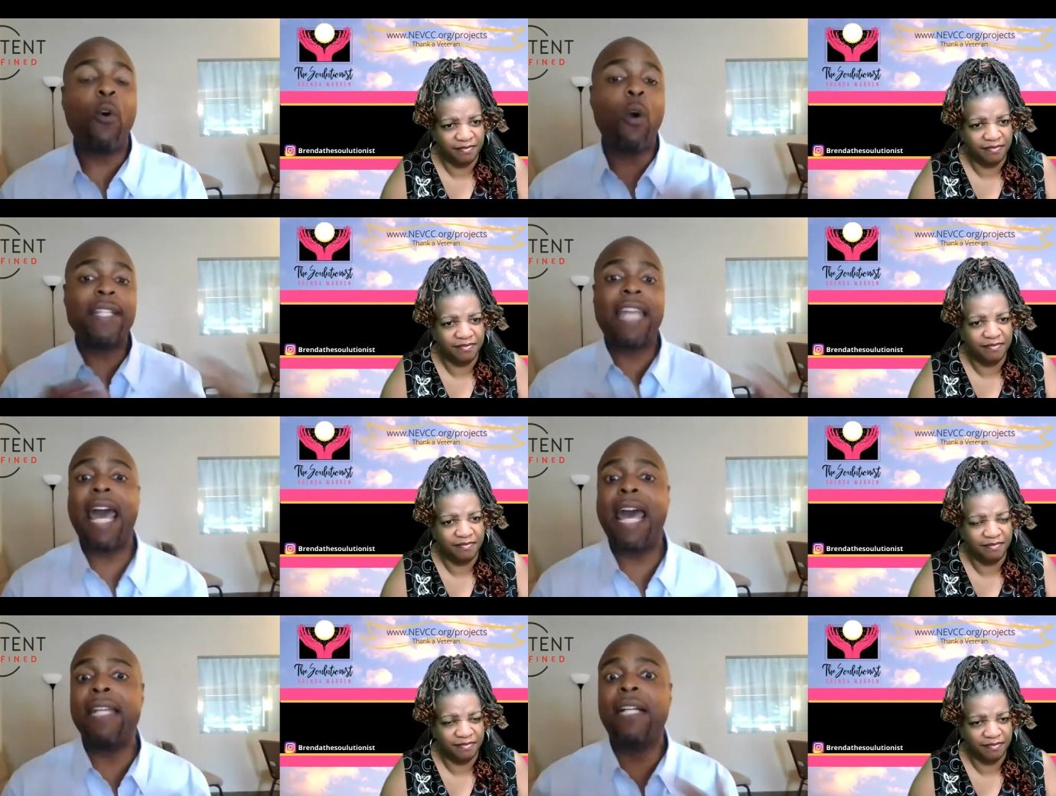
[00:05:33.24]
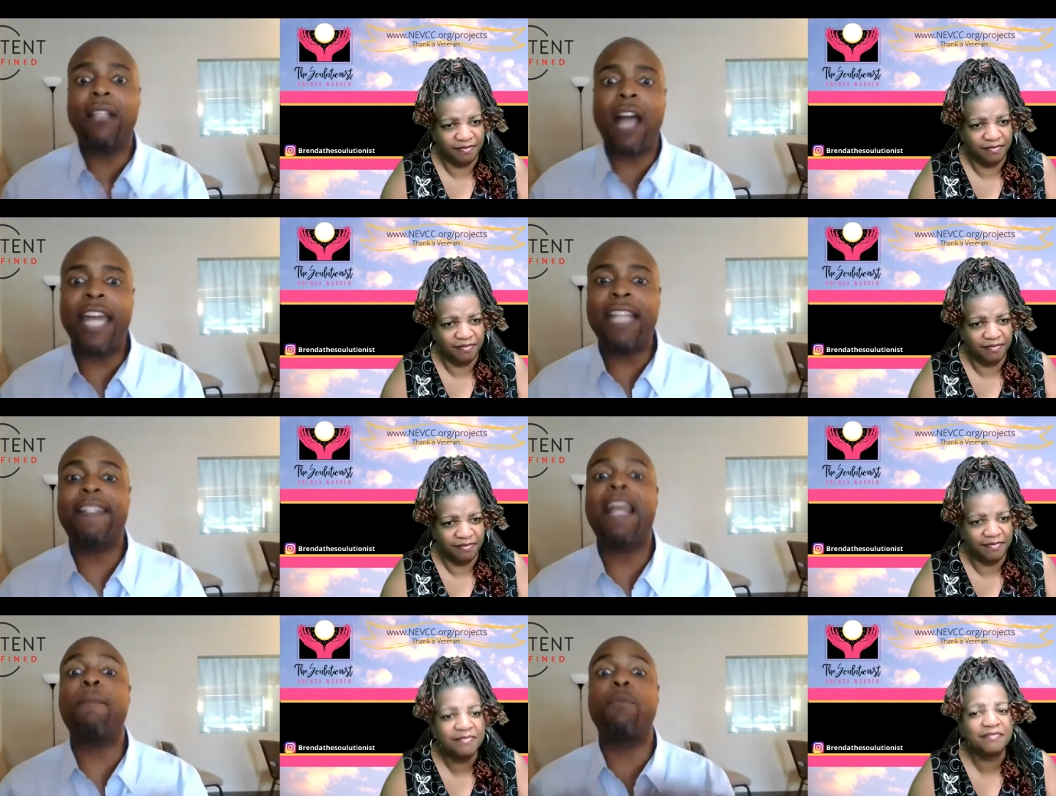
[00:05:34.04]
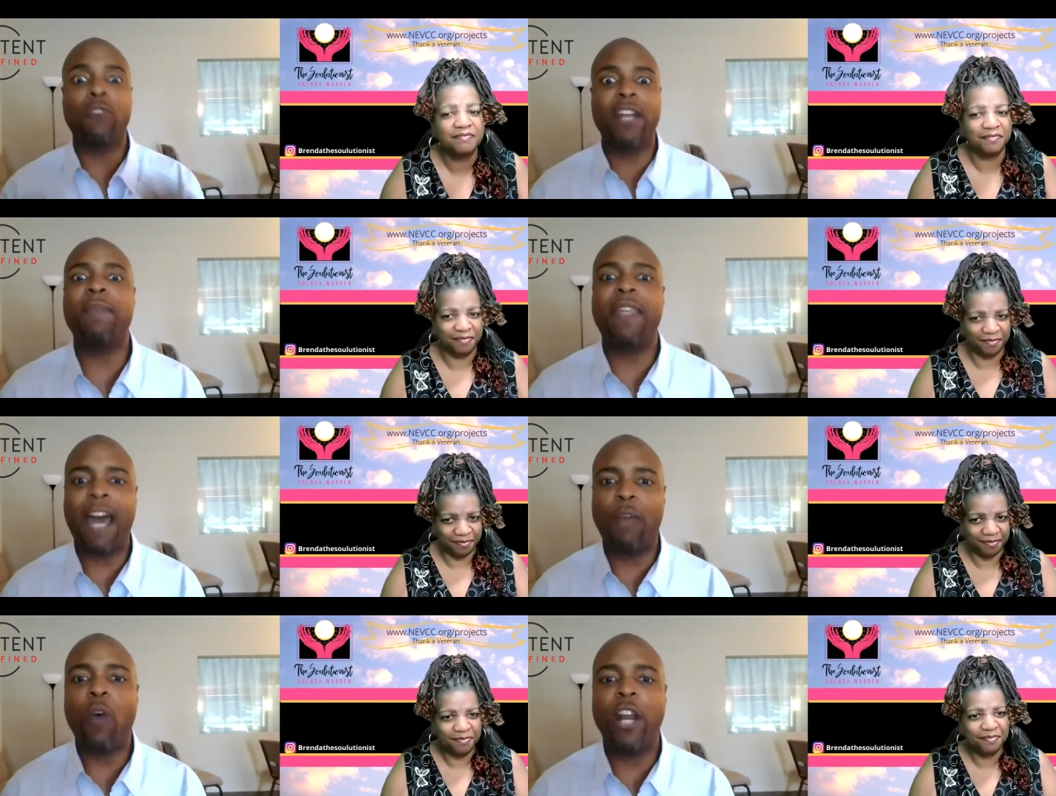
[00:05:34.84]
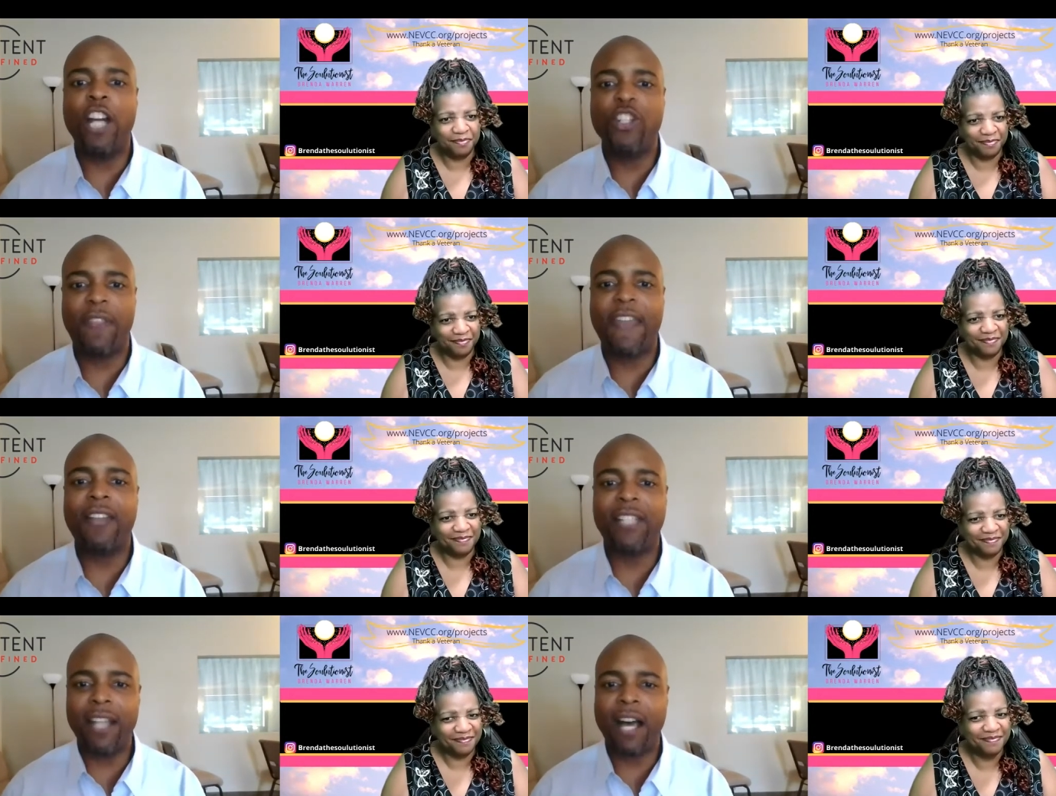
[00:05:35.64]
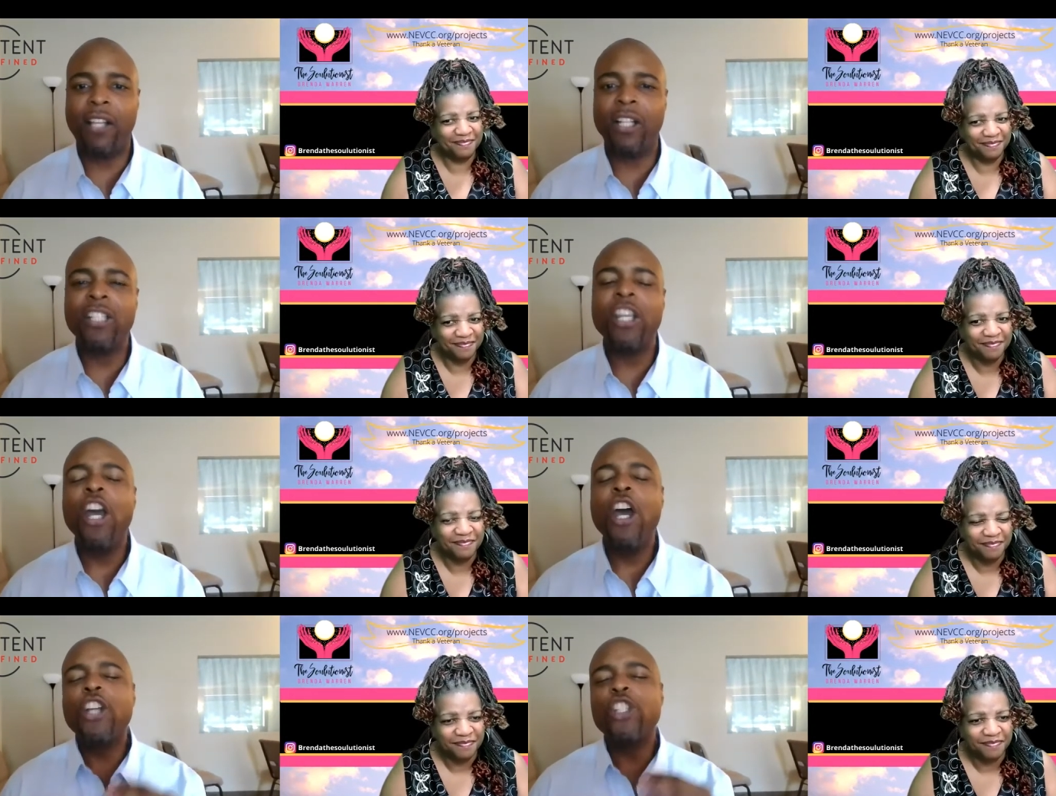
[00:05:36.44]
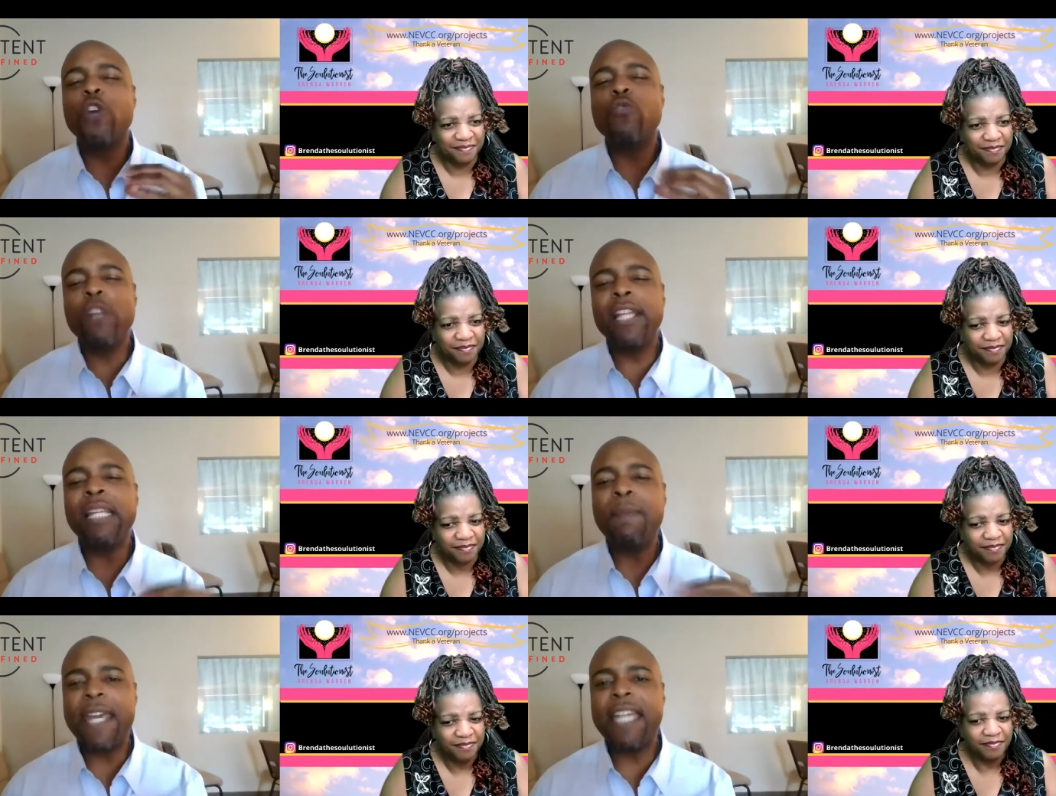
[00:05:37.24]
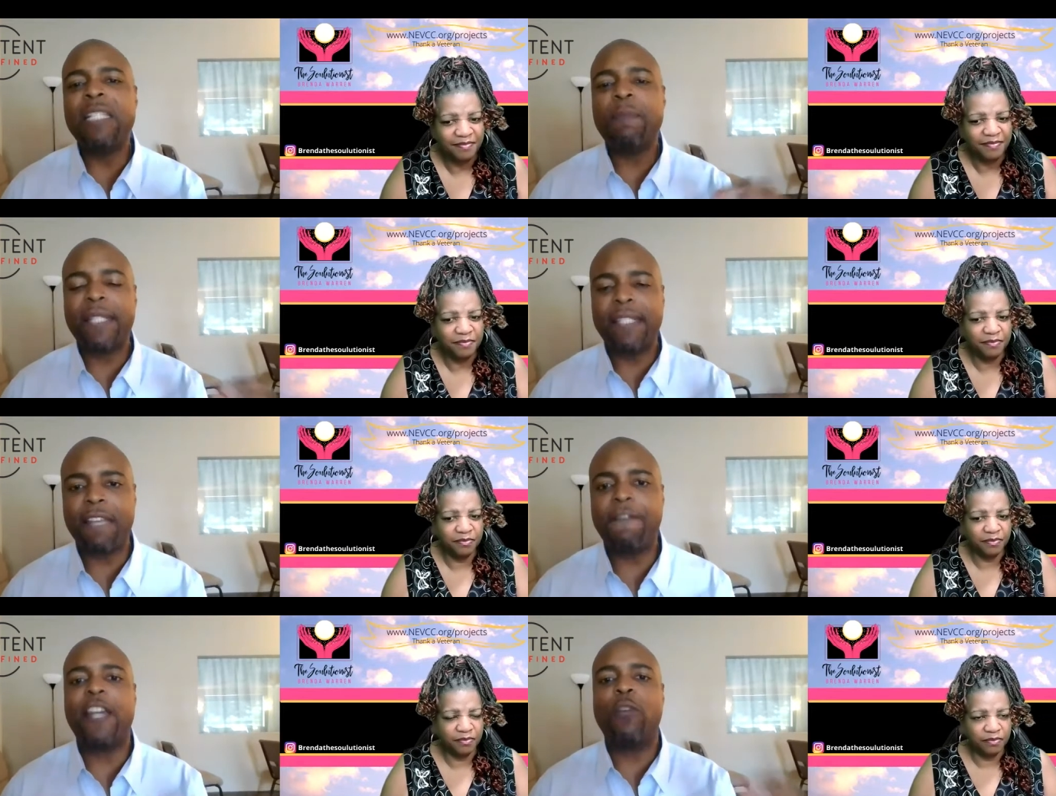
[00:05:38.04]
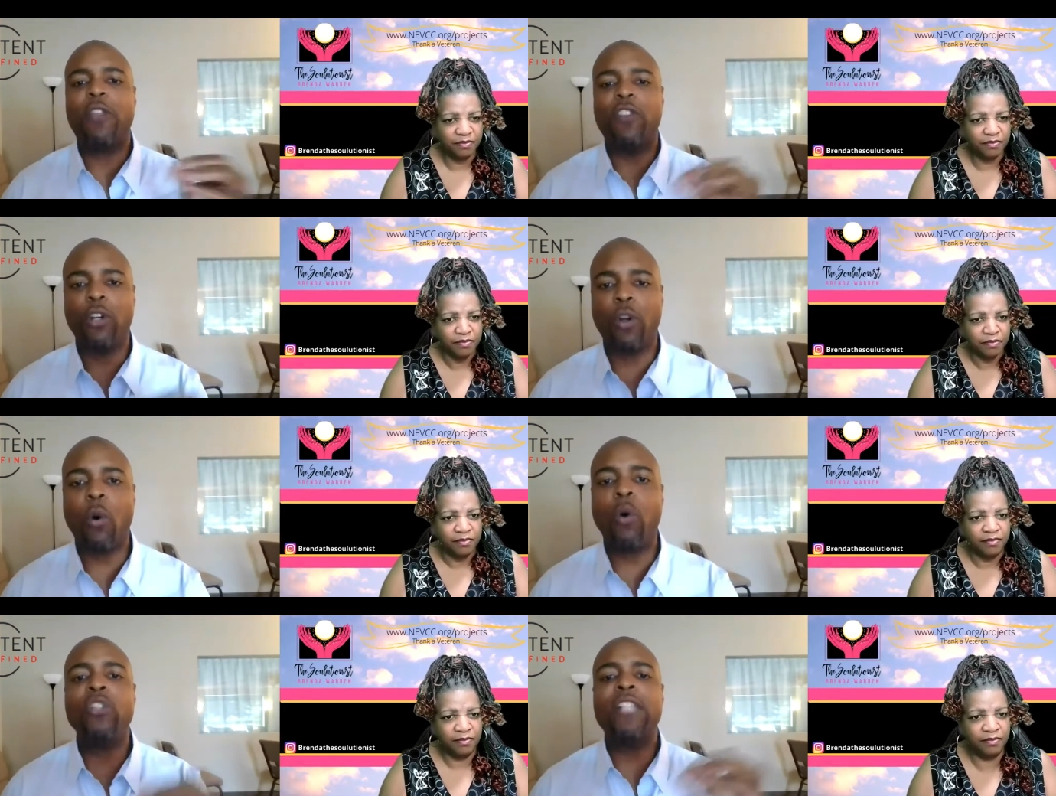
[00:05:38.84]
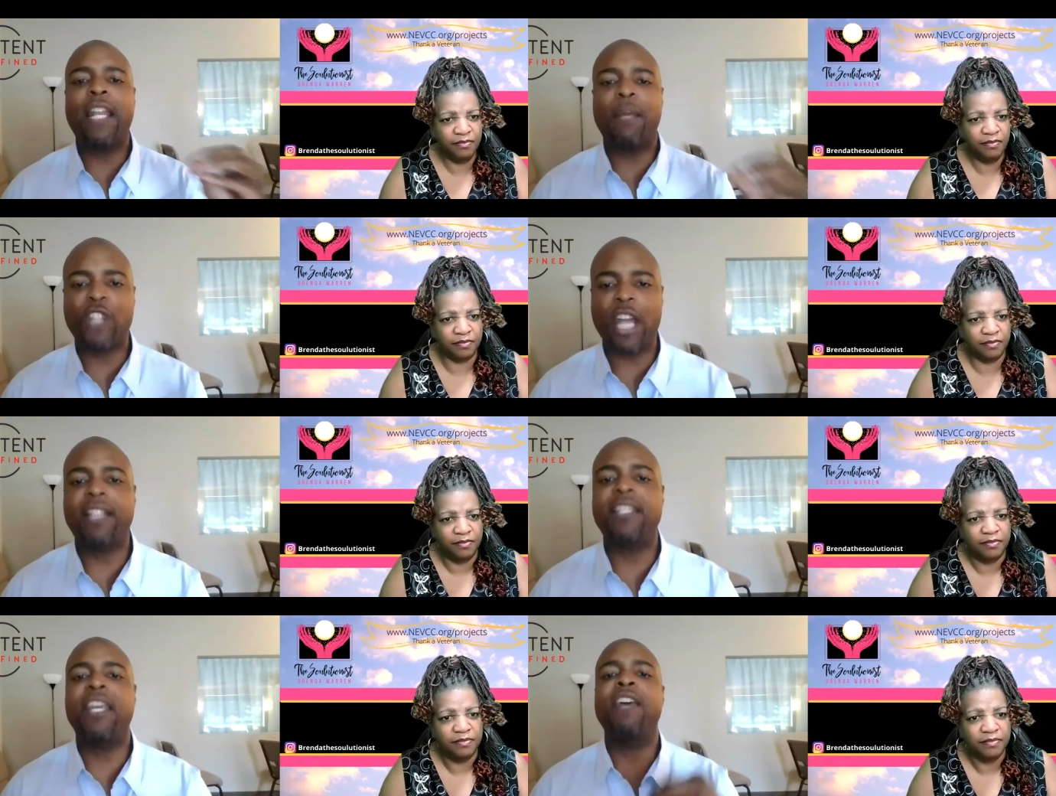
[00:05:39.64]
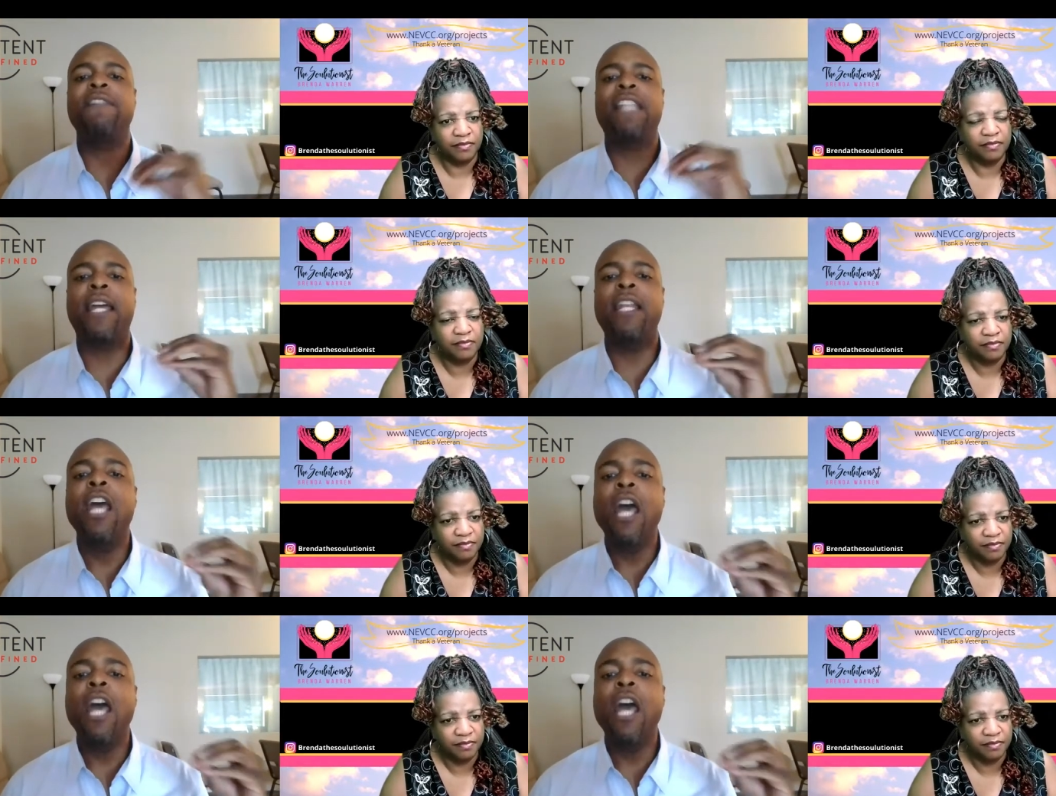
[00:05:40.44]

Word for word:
Speaker 1: or 10 clients that bring me that $100,000. So, really being specific with your goals and objectives and